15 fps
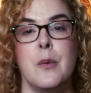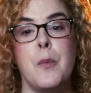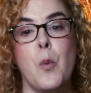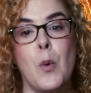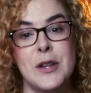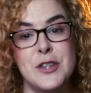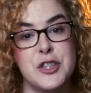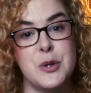
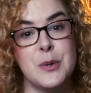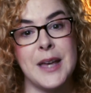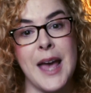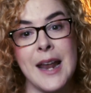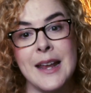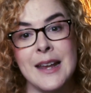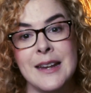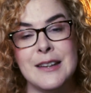Once you
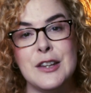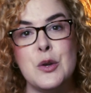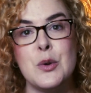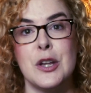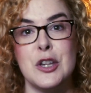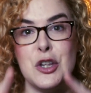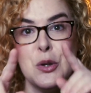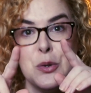get it, you
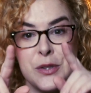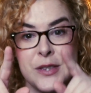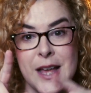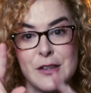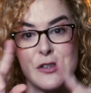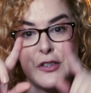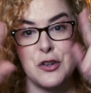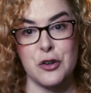can use
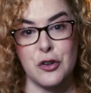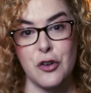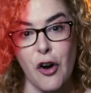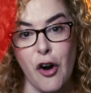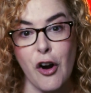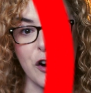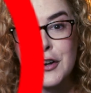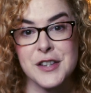that circle
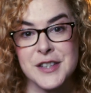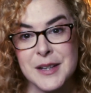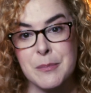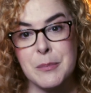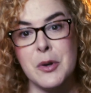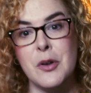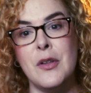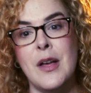R
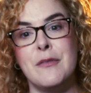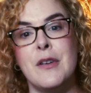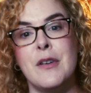symbol.